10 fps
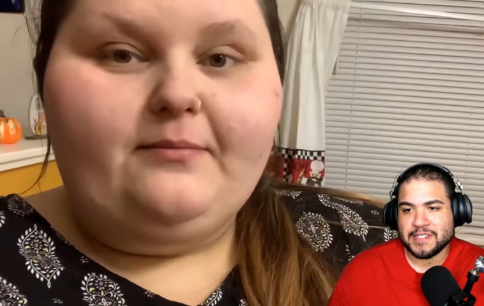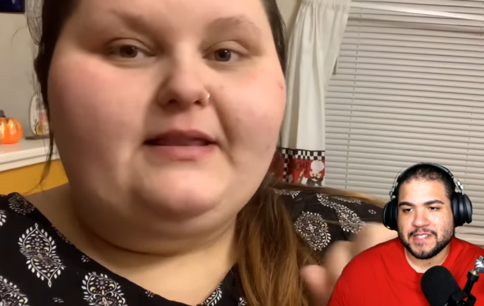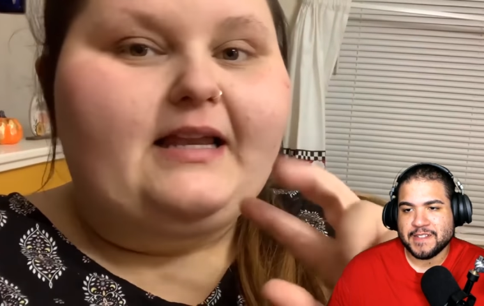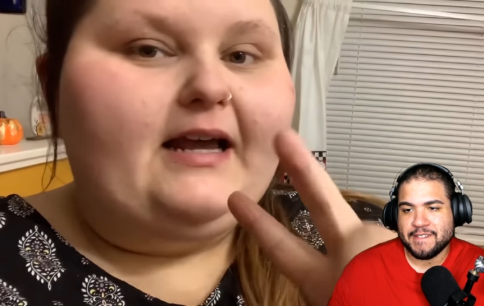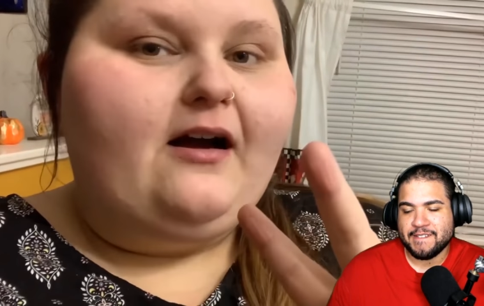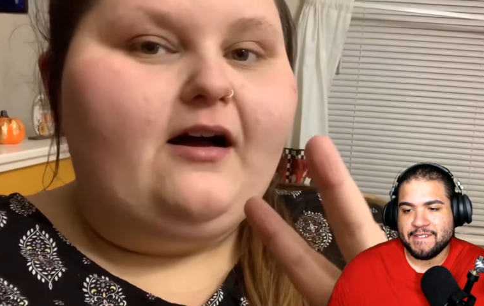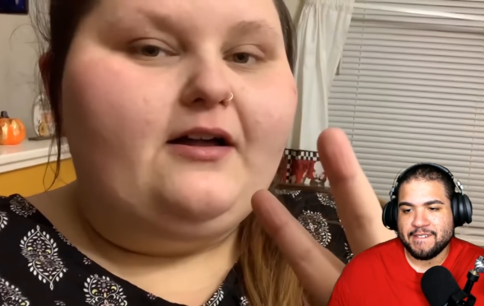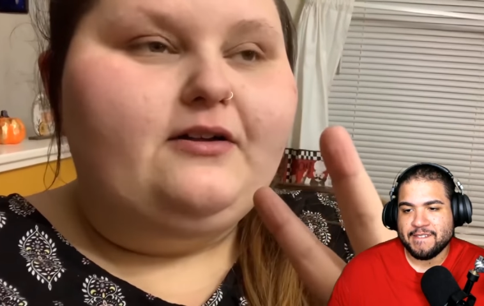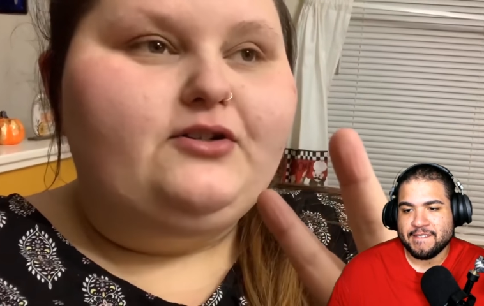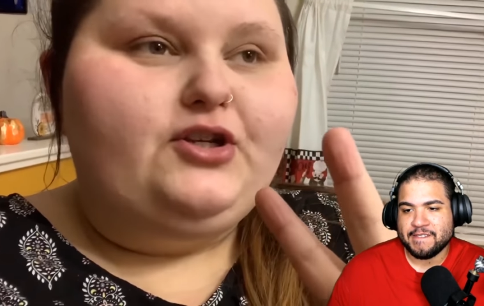Speaker 1: but then I got
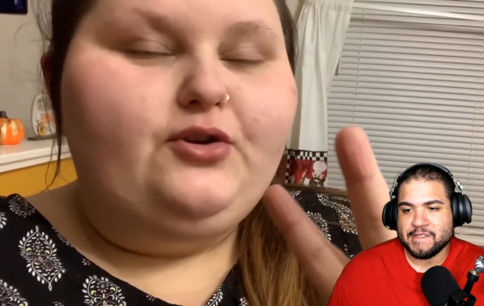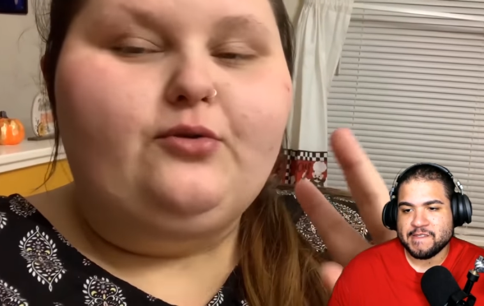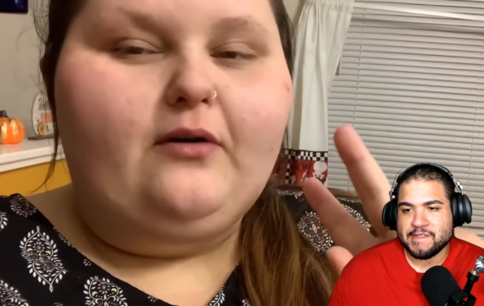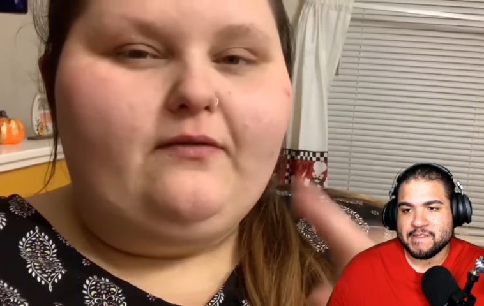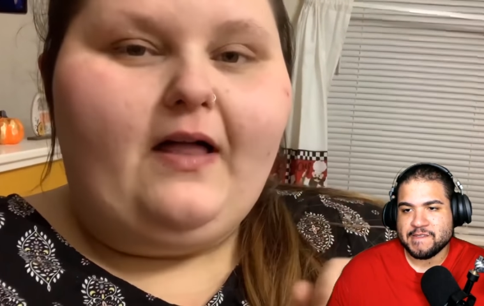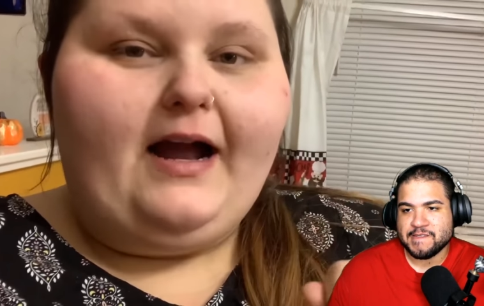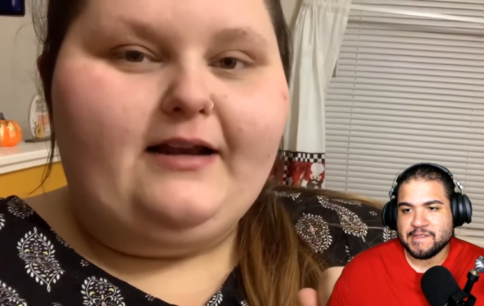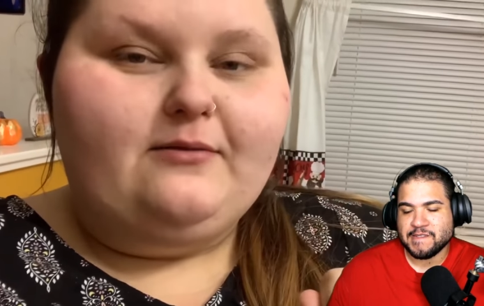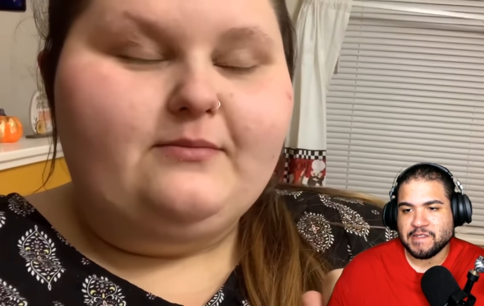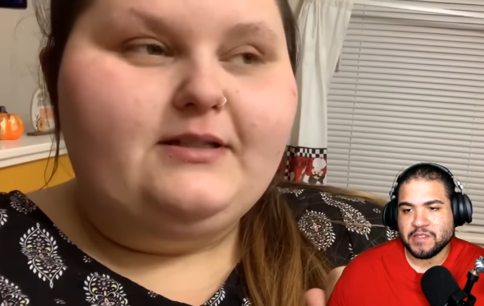two of the
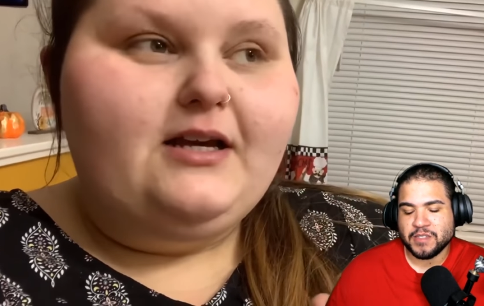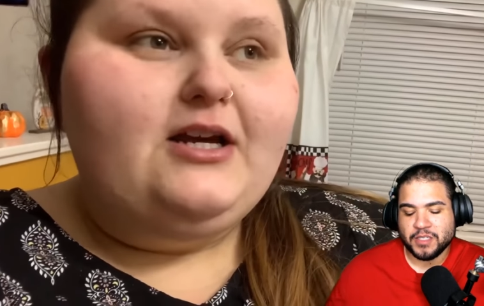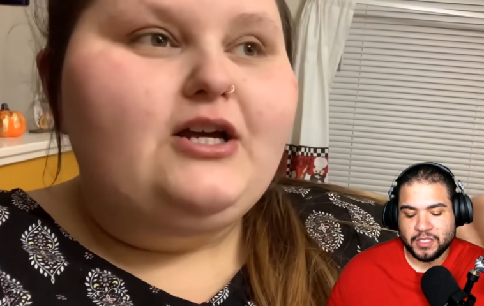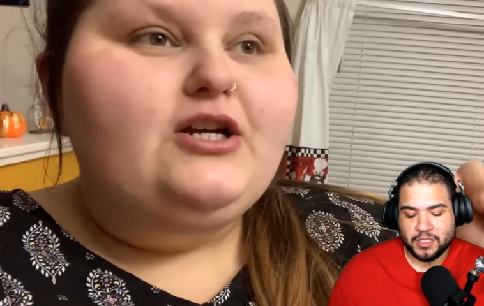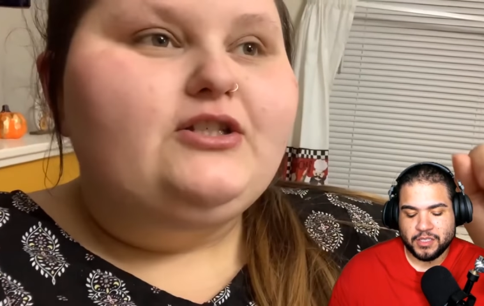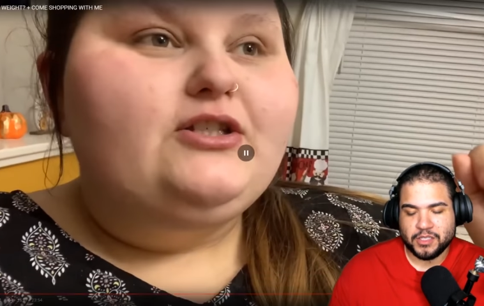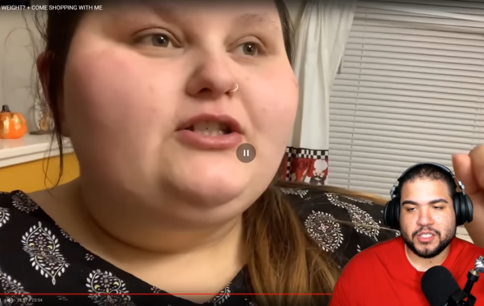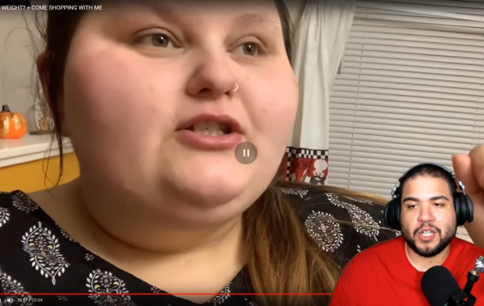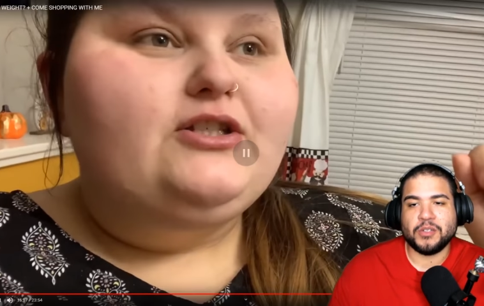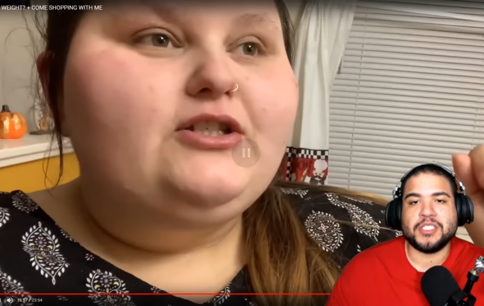items.
Speaker 2: So,
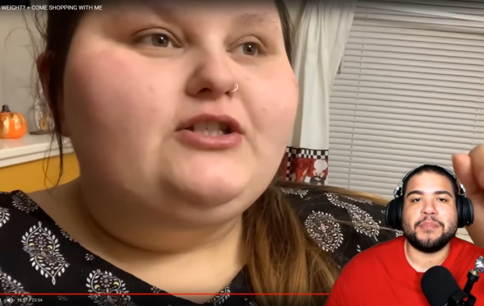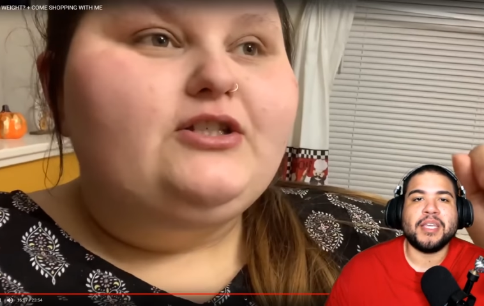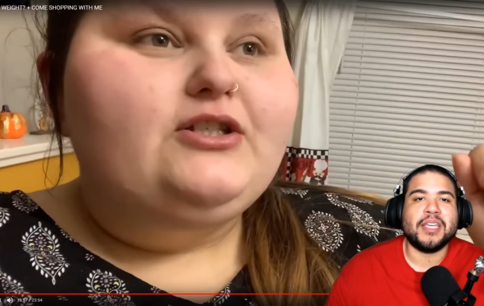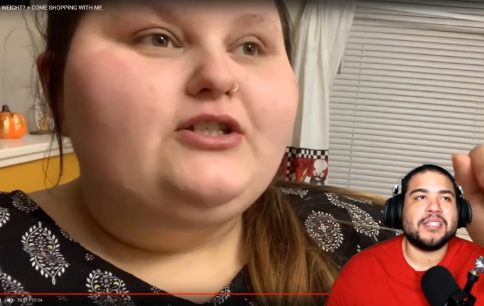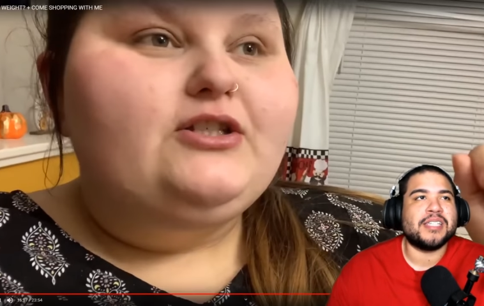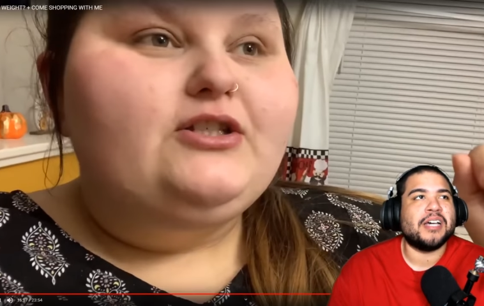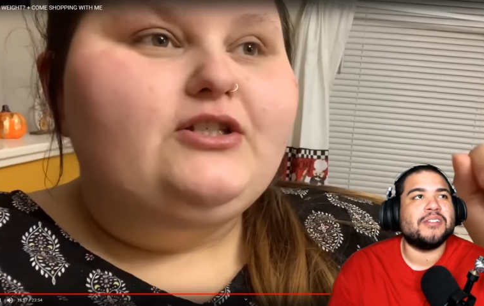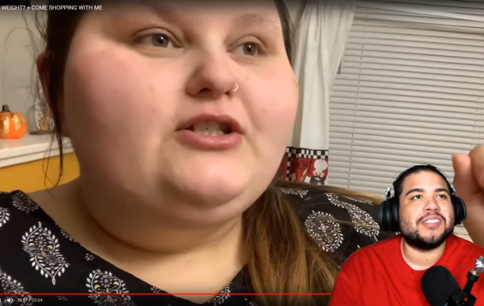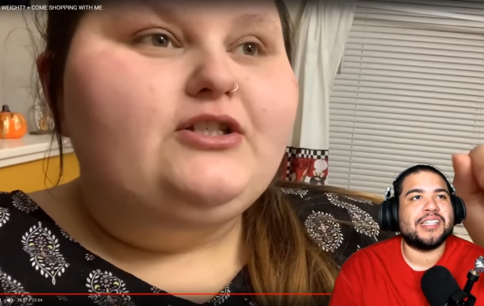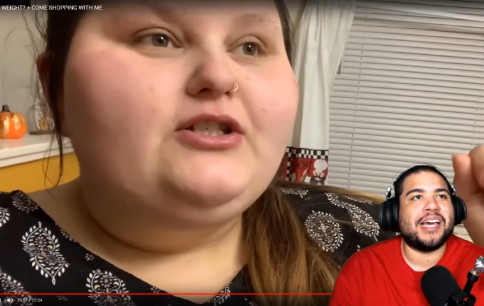so to me, it
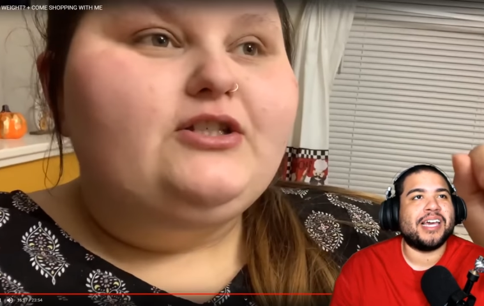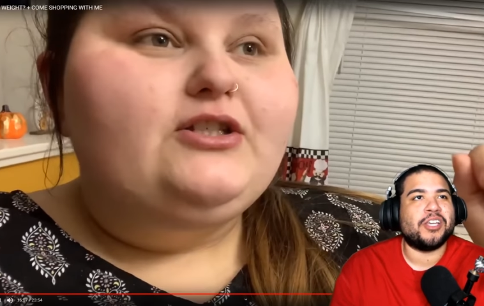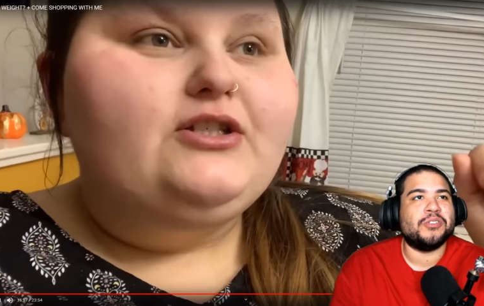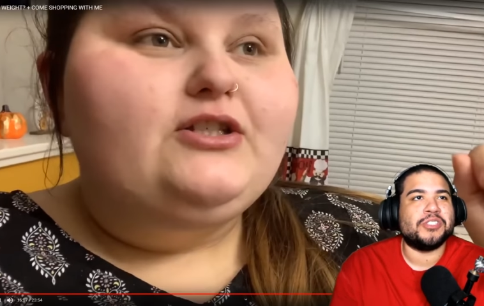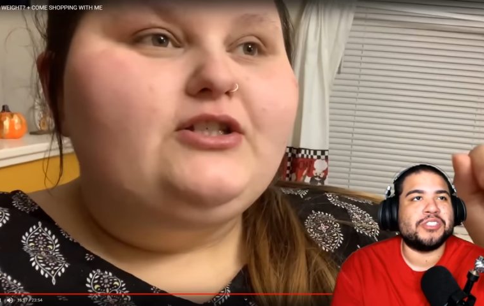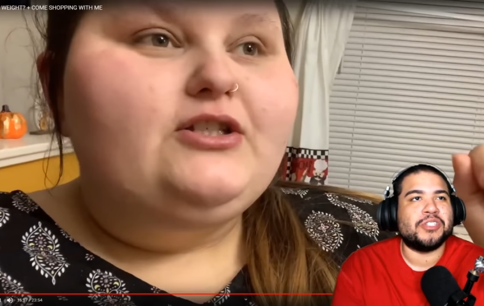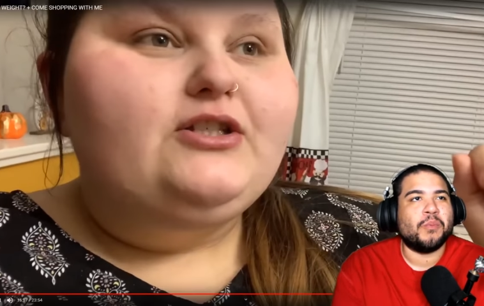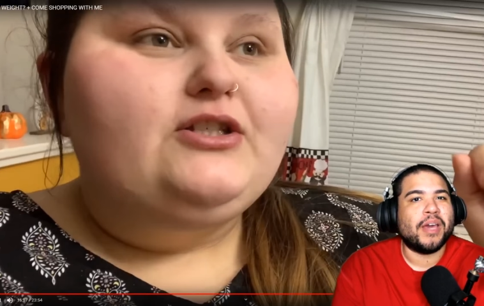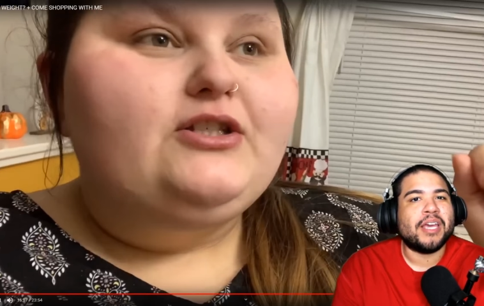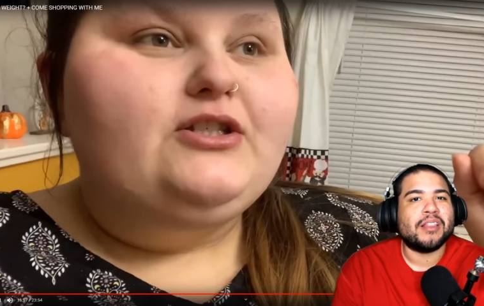sounds like you just didn't
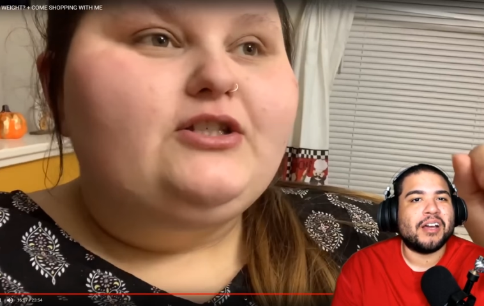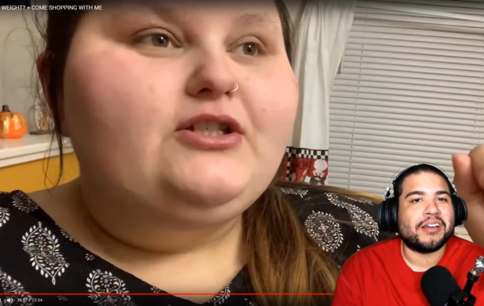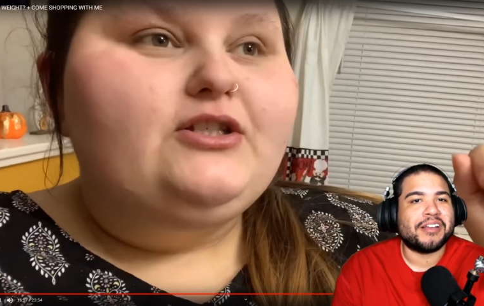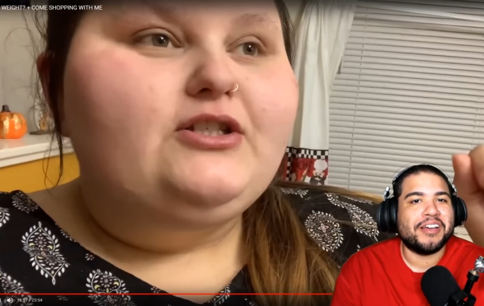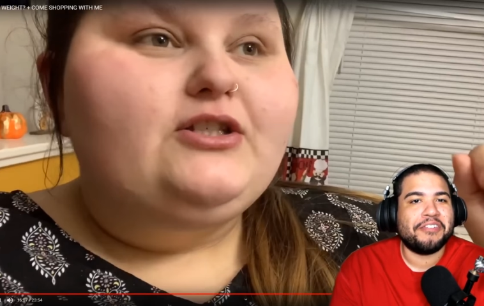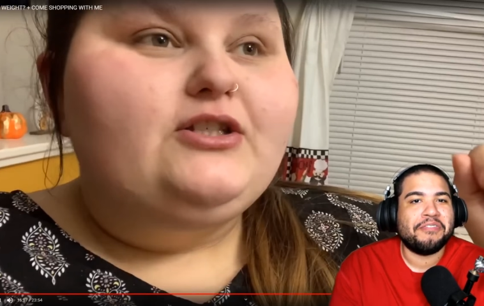wait long enough.